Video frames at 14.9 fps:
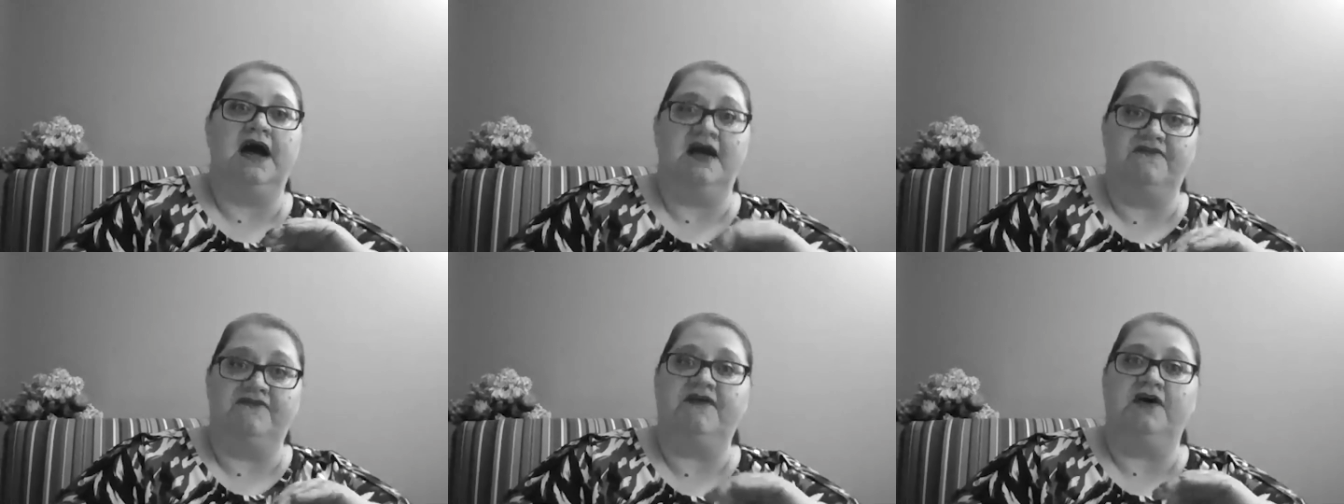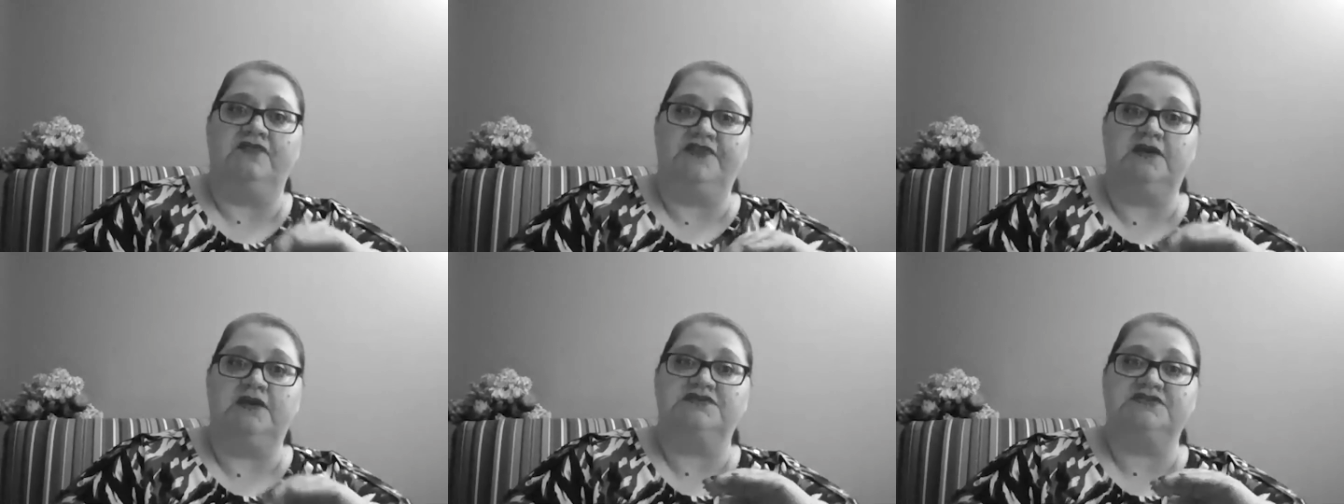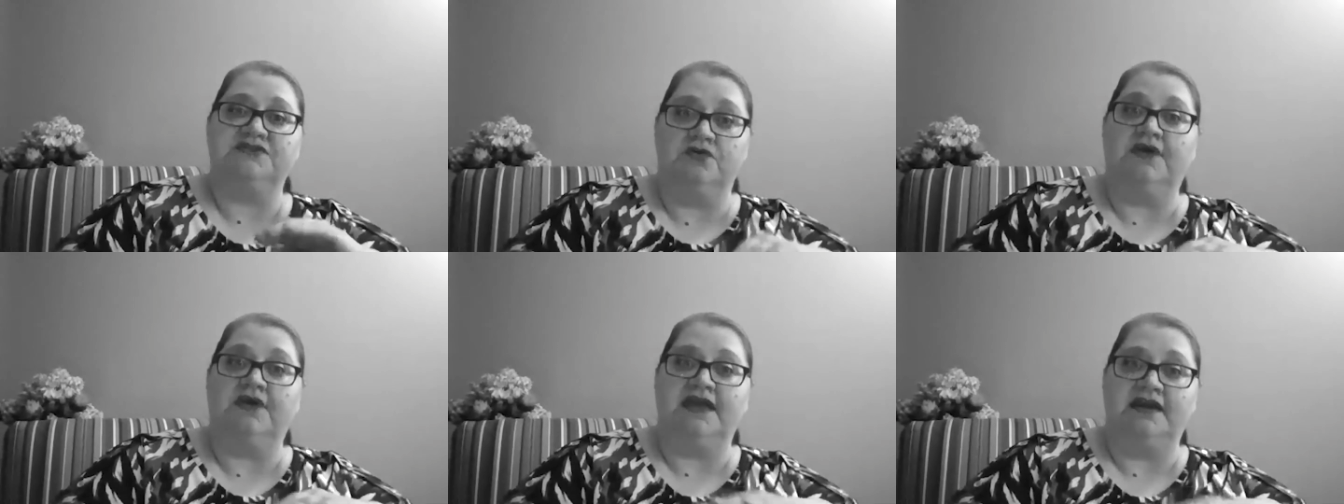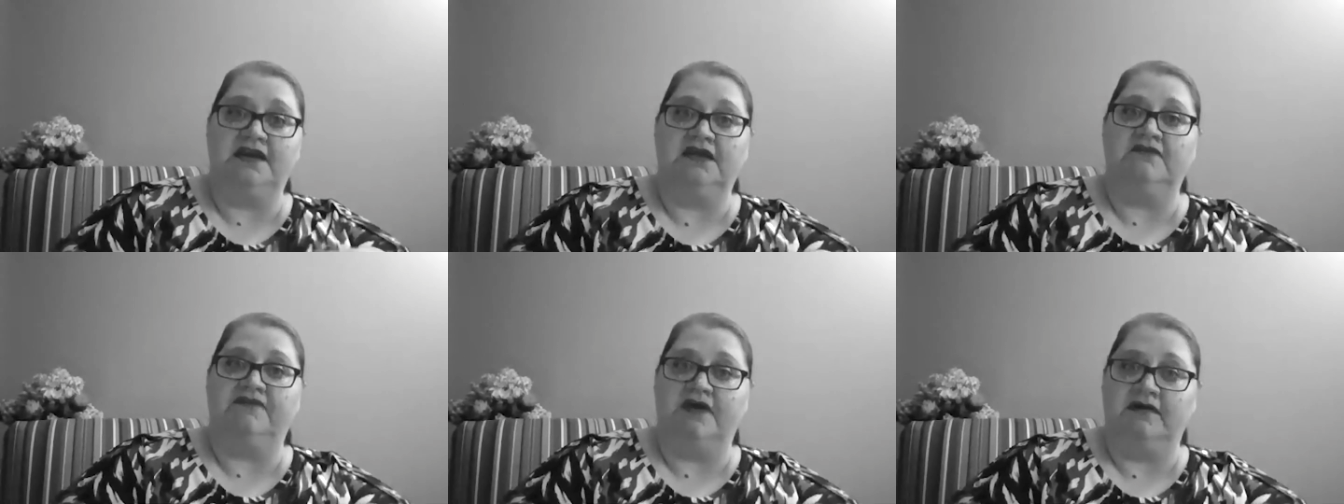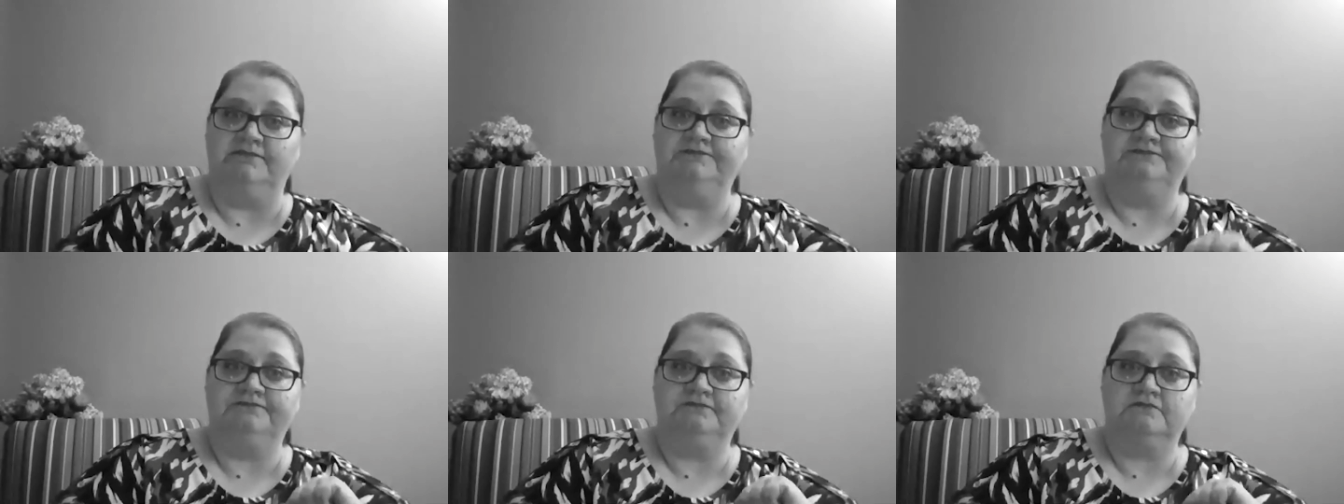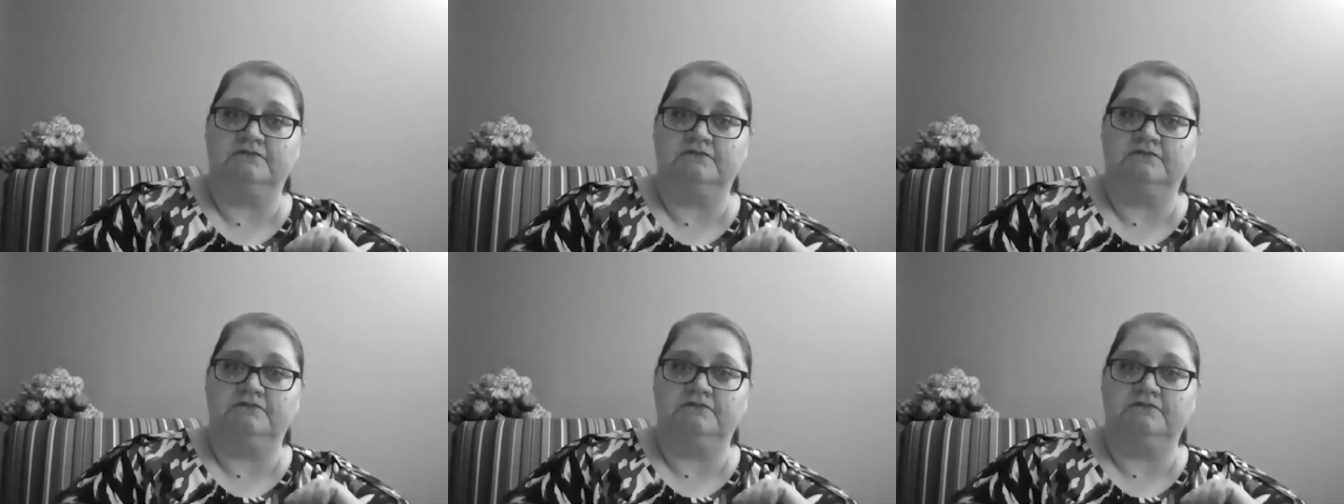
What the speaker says: I felt that it was okay to give up.